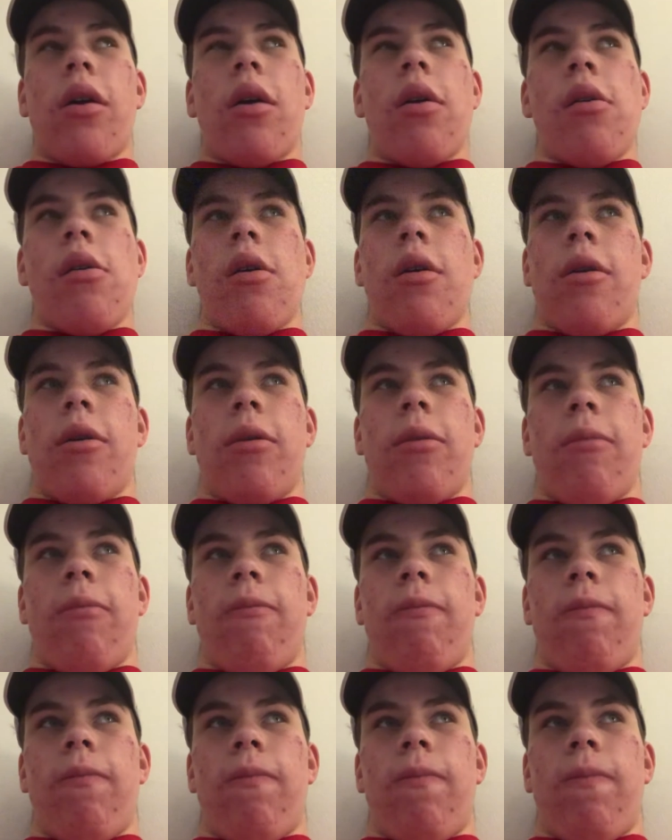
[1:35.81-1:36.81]
And
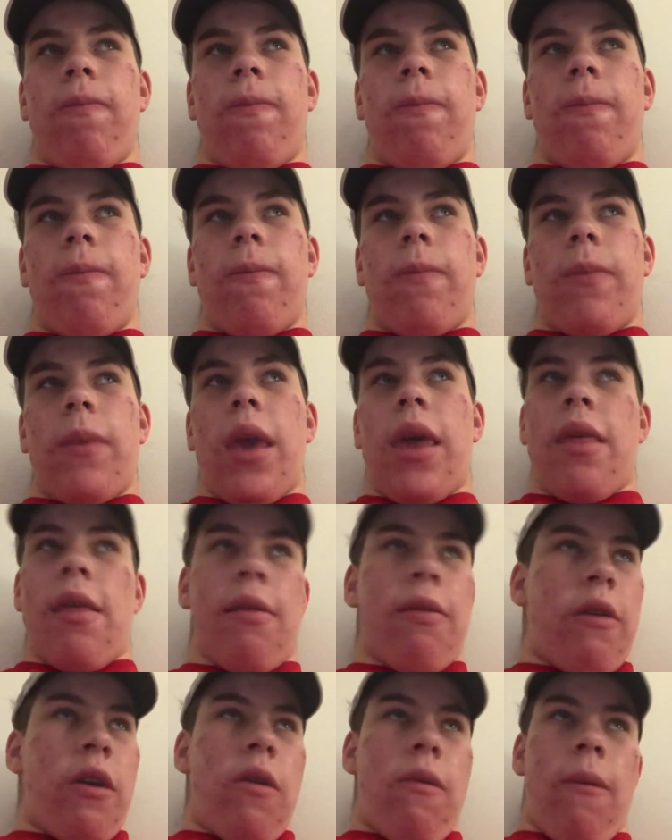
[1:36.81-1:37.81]
then
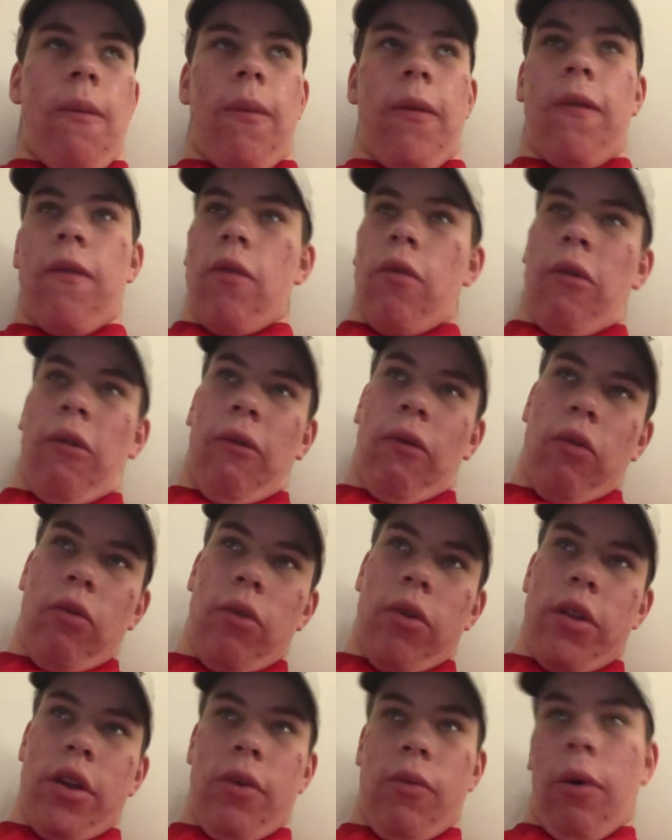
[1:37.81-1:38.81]
the year before, of
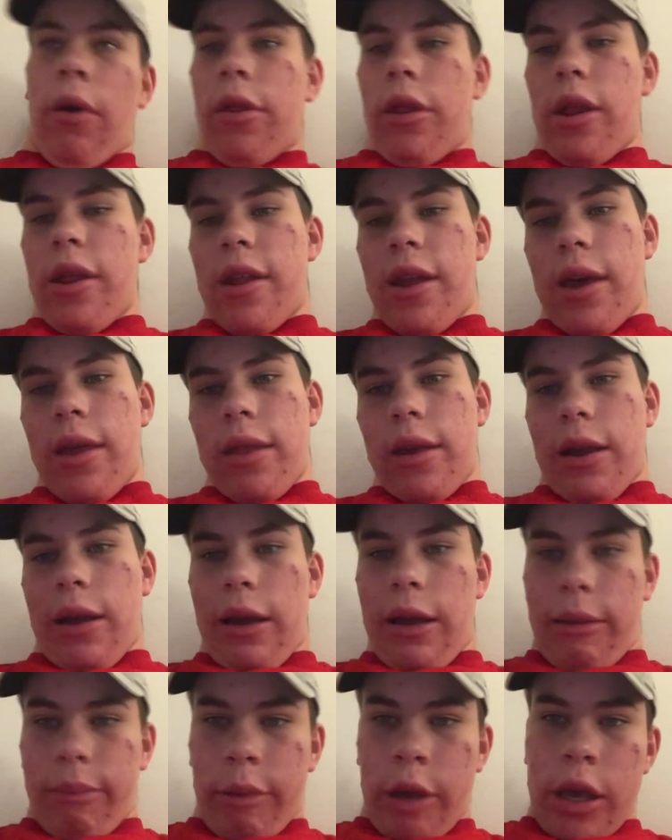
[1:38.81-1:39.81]
course, he won the Stanley
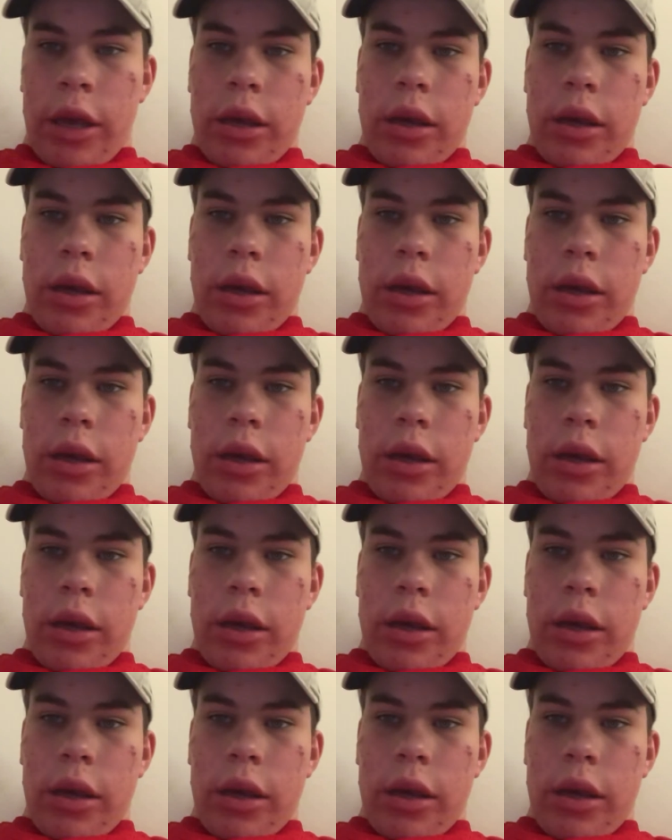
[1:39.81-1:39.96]
Cup.